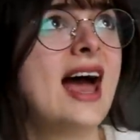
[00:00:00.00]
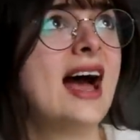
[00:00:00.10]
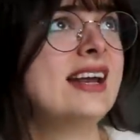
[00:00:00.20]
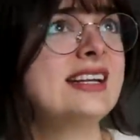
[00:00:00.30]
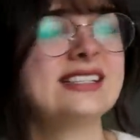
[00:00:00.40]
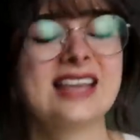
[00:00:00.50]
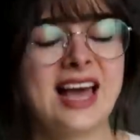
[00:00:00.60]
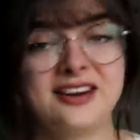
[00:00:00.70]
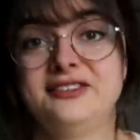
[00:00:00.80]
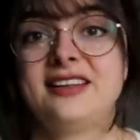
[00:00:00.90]
and it is
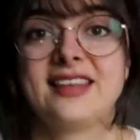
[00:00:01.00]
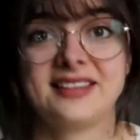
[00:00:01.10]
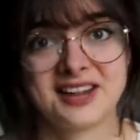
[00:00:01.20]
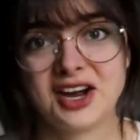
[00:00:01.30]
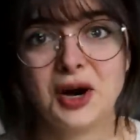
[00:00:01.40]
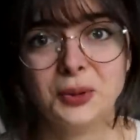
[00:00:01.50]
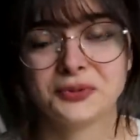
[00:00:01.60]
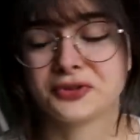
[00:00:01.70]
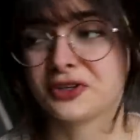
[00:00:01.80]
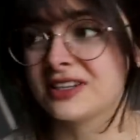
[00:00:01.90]
everything that I hoped for.